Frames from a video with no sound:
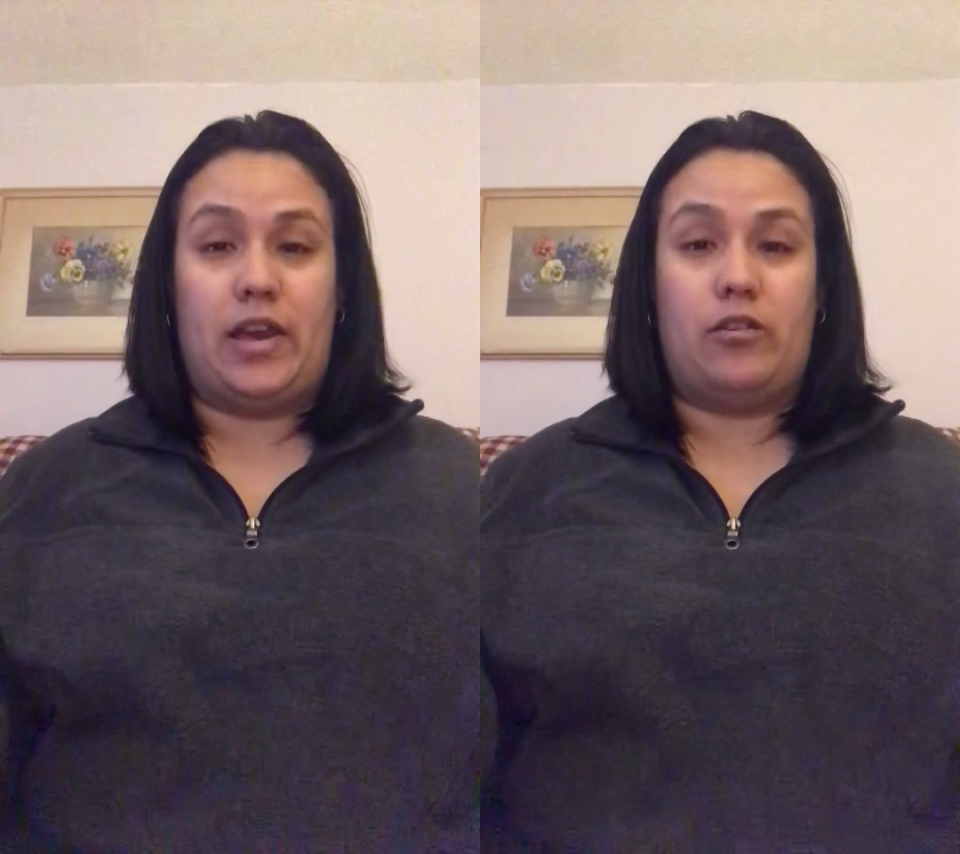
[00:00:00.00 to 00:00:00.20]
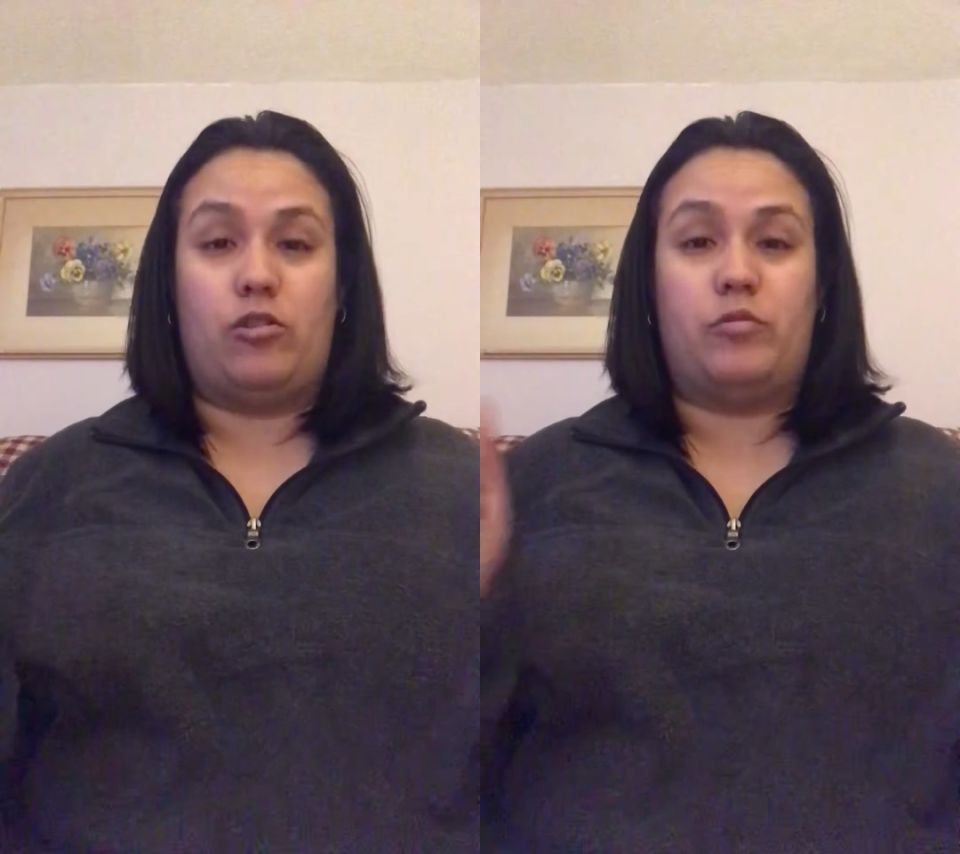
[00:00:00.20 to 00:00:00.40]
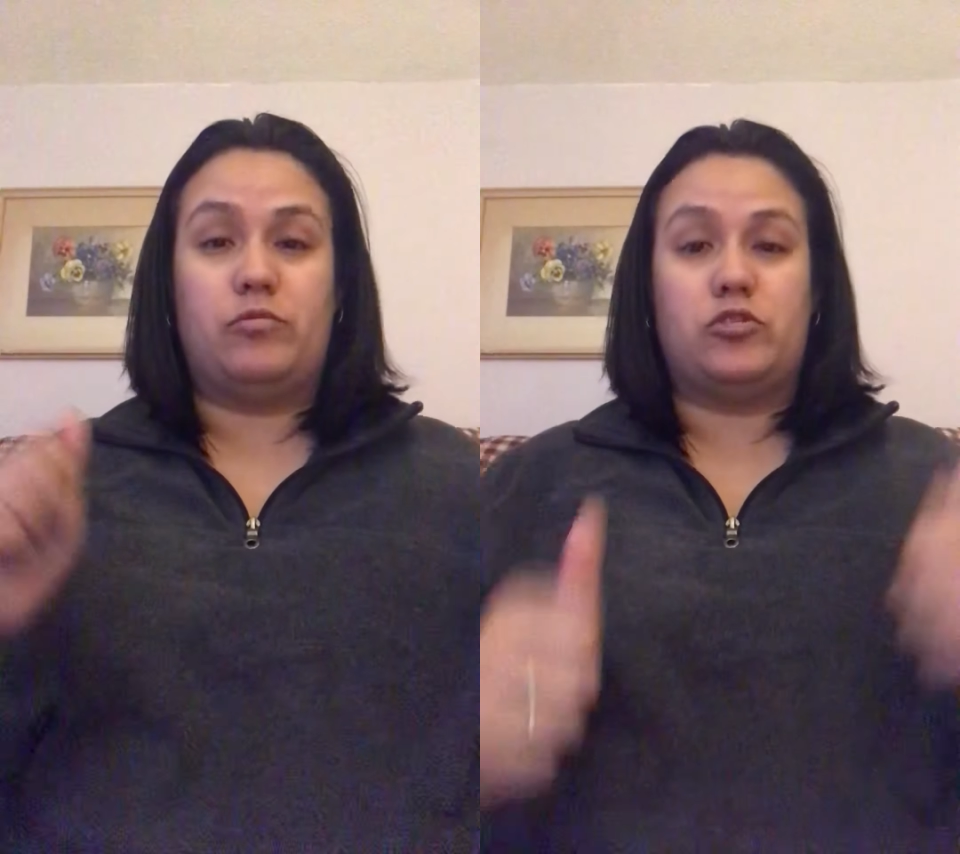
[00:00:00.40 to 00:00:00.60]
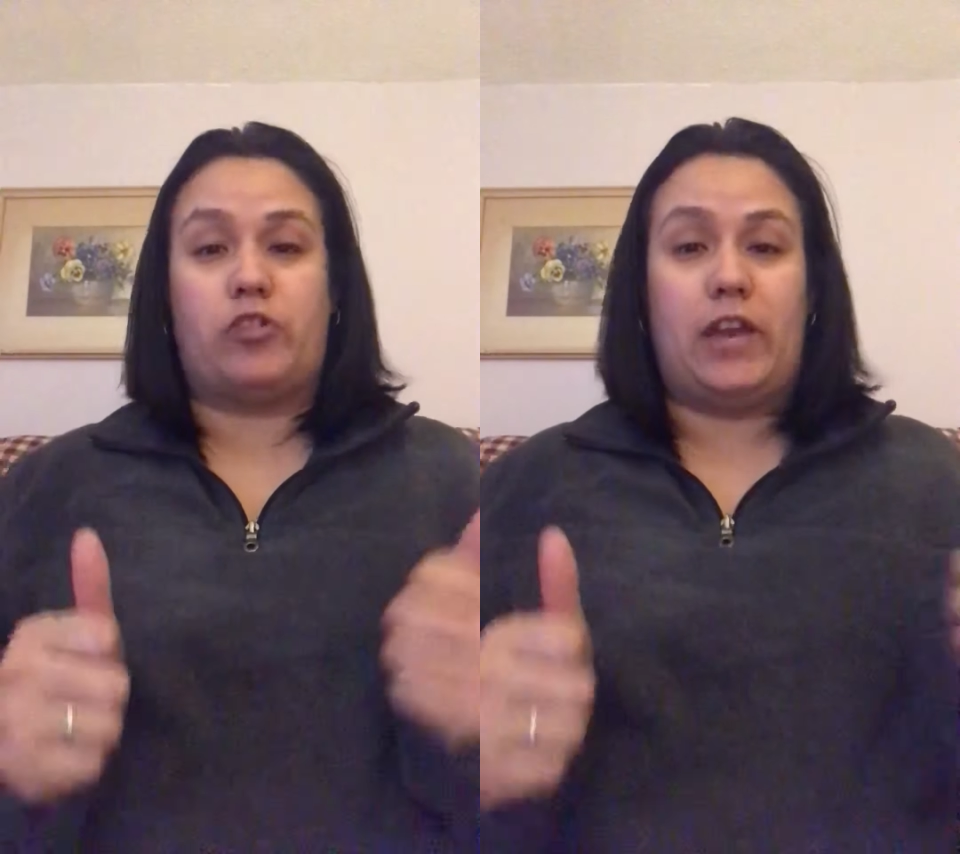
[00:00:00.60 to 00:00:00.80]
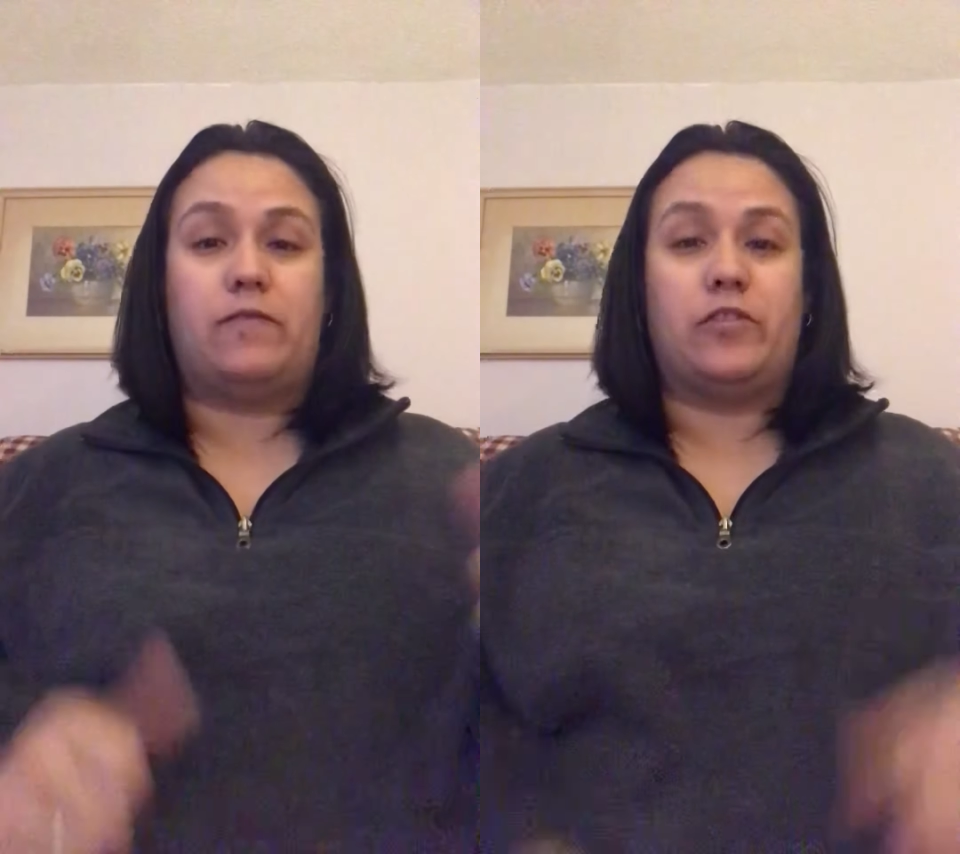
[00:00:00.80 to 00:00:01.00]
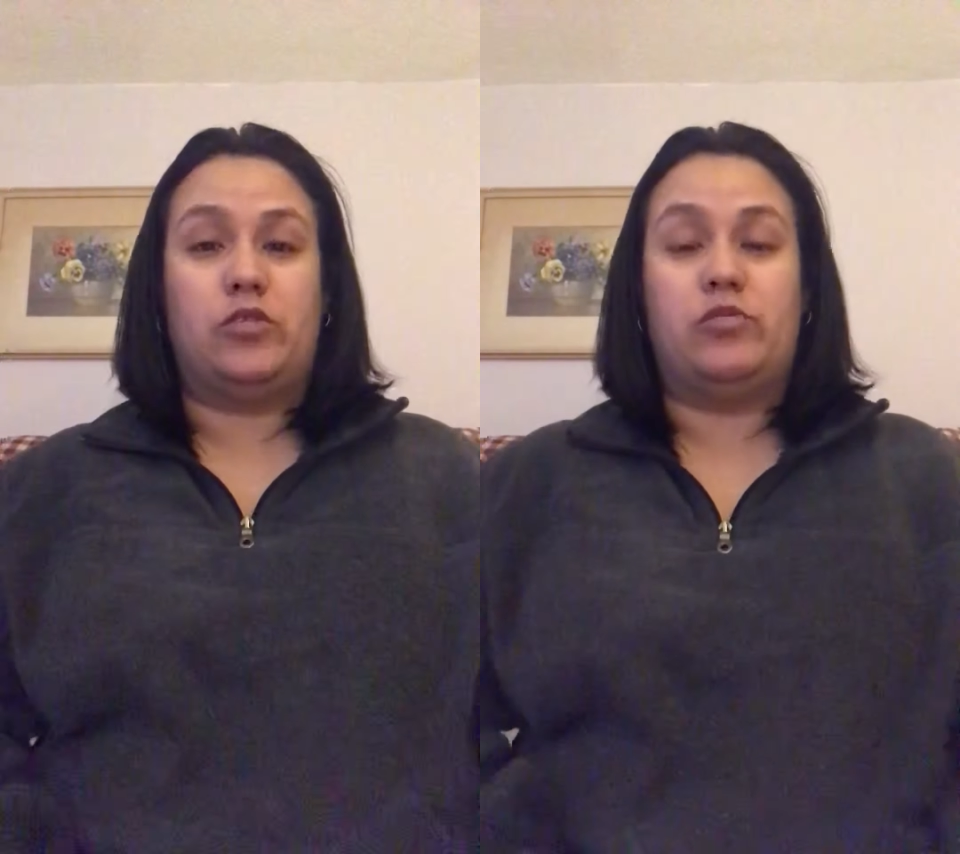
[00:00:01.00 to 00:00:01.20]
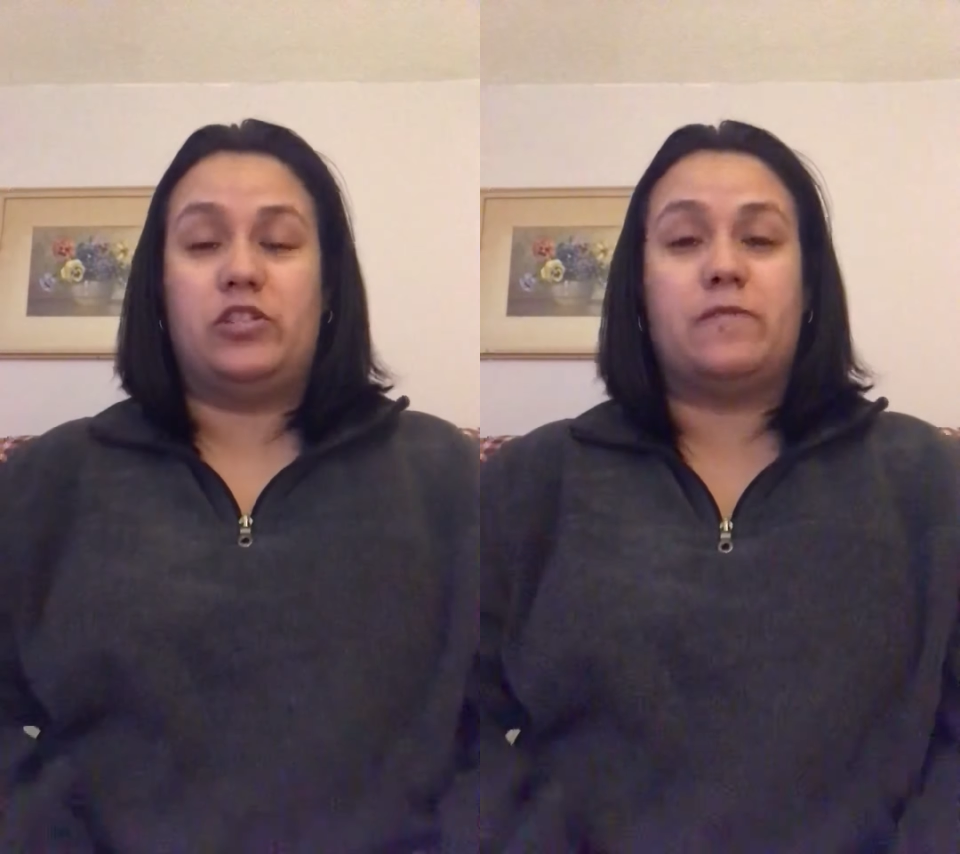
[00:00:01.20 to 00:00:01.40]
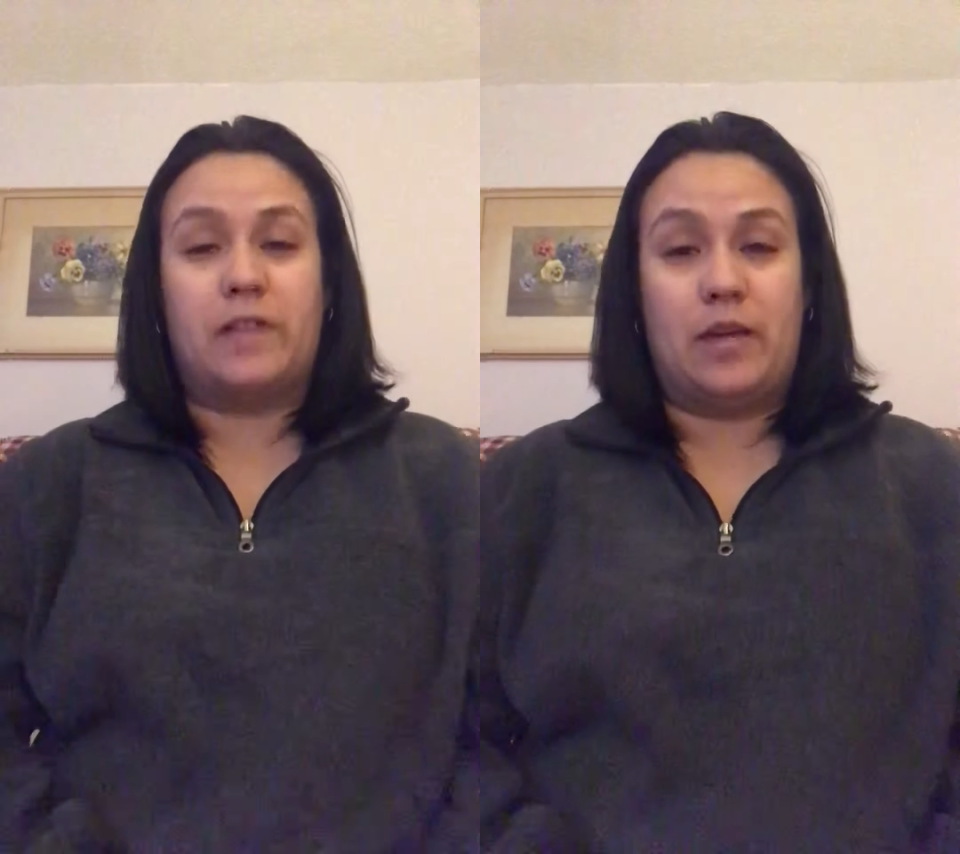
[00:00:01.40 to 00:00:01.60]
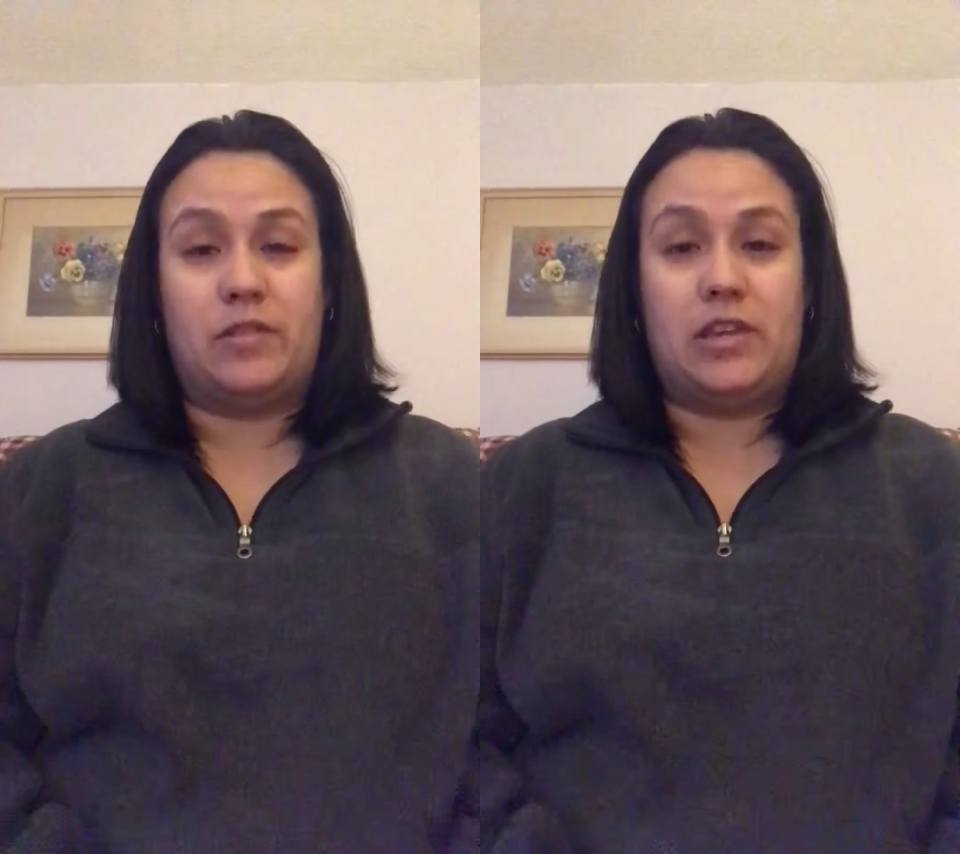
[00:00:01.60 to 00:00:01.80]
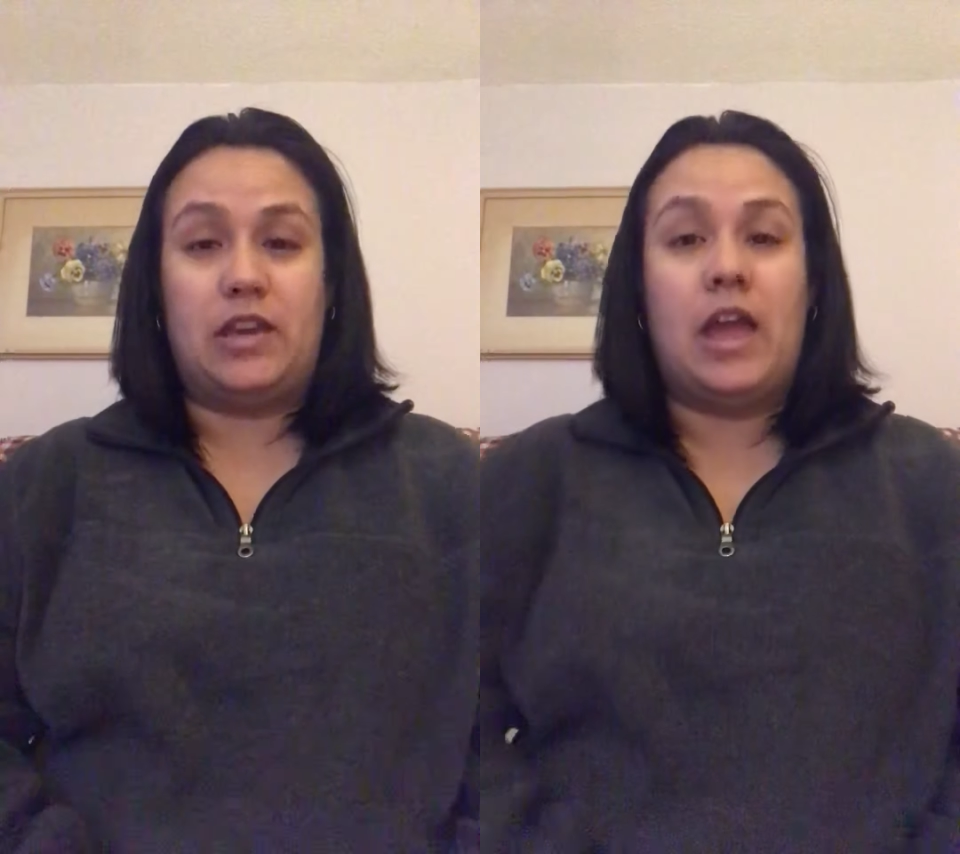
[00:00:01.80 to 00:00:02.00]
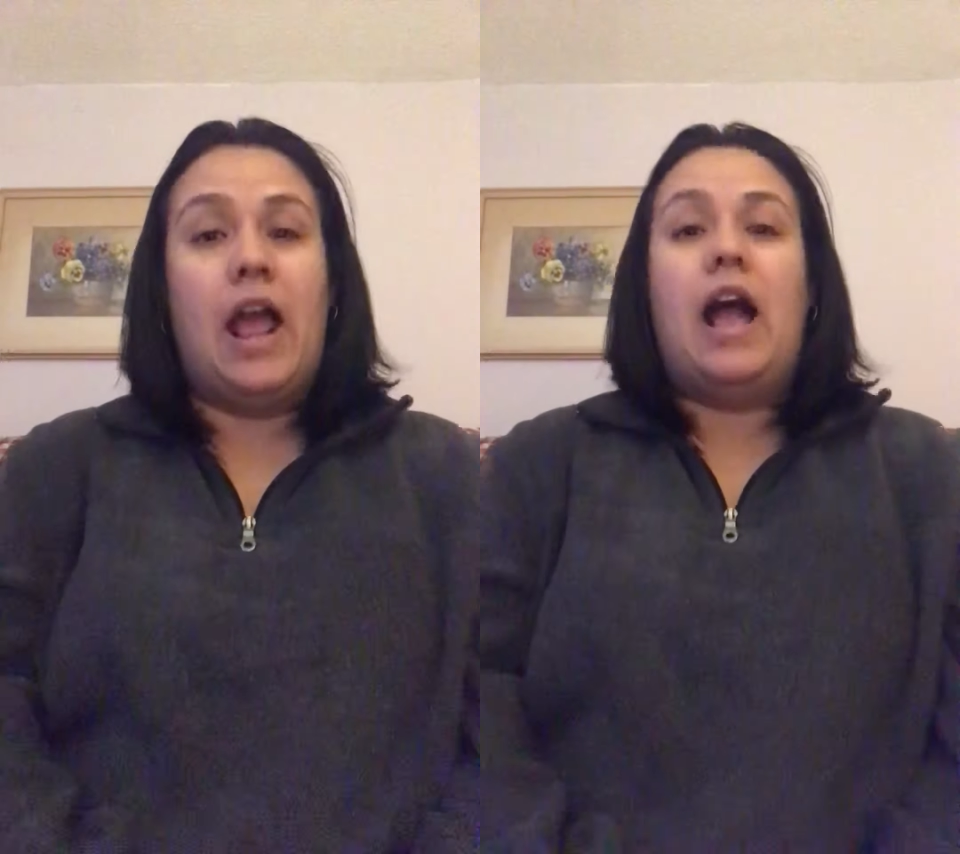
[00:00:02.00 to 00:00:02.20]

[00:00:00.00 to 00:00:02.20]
I hope it was great for you and your family.